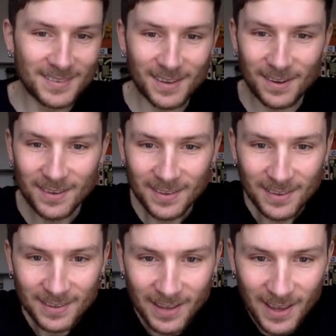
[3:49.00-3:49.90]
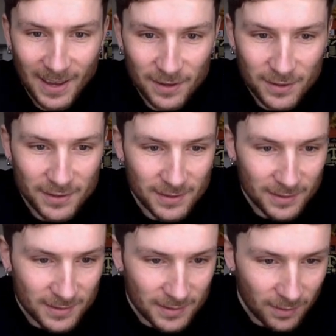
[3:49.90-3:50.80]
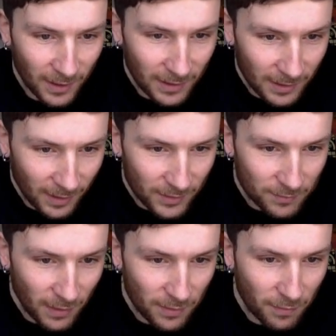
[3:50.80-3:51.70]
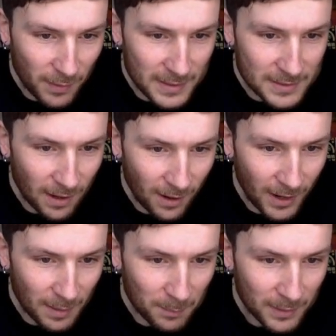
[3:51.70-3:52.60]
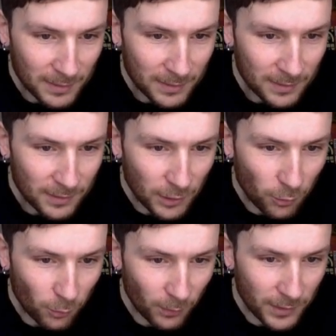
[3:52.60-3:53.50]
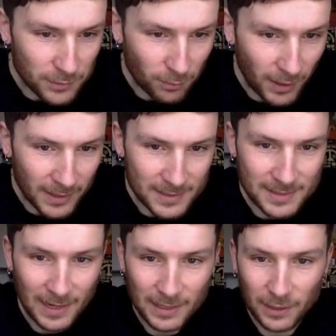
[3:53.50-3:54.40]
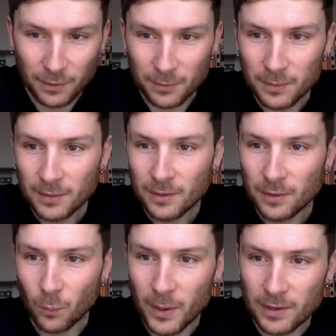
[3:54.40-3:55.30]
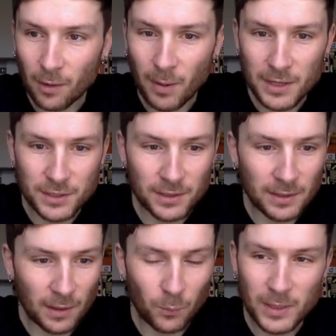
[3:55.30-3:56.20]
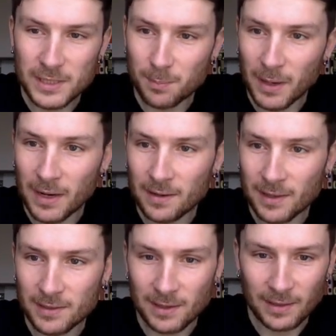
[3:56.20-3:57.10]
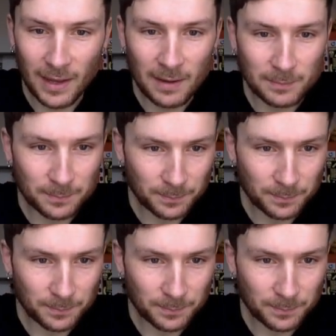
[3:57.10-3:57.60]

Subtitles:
So here you can, like, at the very time that you were on this ride, it's telling you the wind direction and wind speed, things like that.